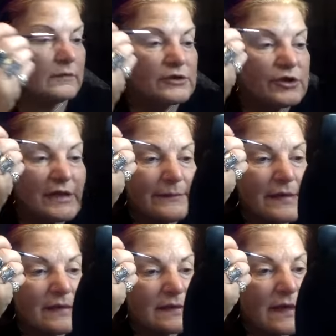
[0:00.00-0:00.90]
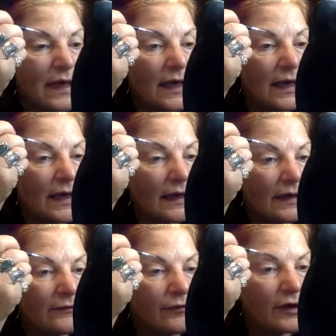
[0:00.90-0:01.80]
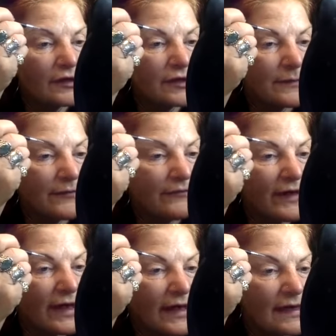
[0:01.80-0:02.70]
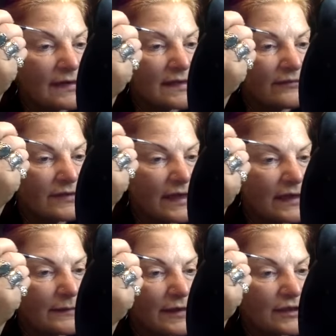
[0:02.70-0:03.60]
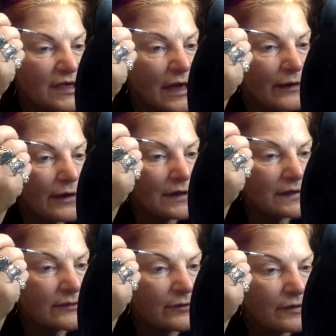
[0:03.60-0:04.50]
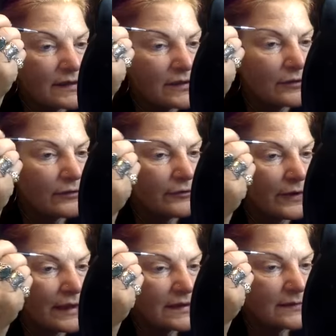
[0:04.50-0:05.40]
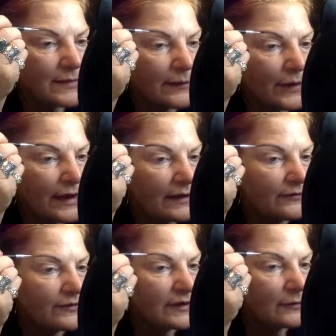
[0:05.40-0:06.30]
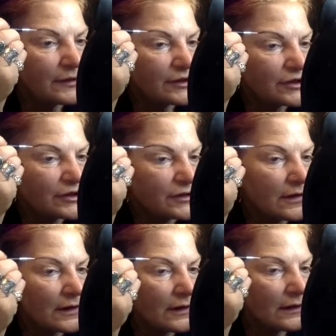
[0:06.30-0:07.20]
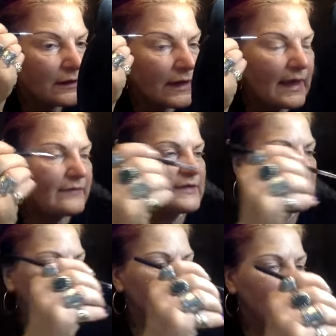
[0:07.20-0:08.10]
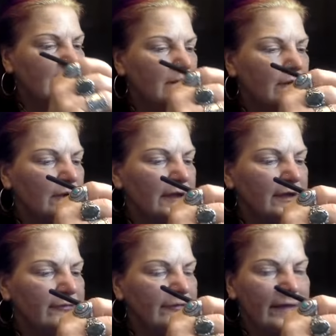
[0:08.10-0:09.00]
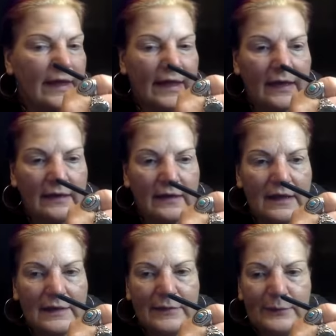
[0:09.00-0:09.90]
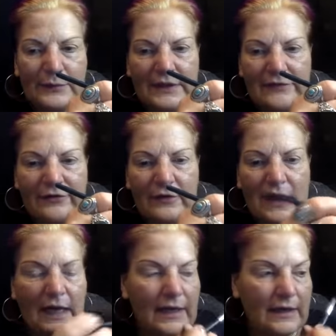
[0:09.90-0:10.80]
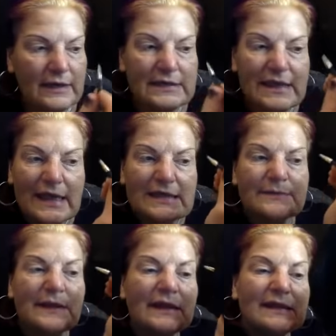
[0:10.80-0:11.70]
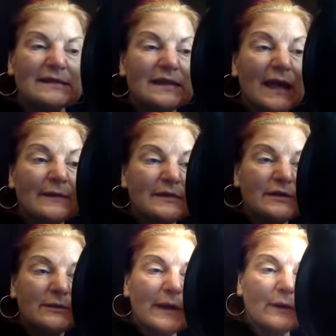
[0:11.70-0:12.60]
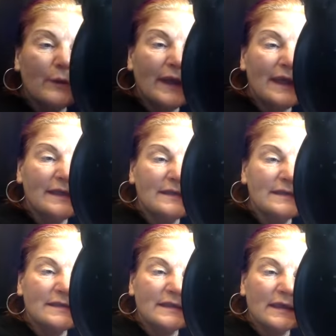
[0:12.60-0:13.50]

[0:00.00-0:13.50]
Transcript: treatments on. I've washed my face. I've taken my shower because, of course, I told you I did my weightlifting, which I have to get up a little earlier for that. But believe it or not, it takes me less time to do my weights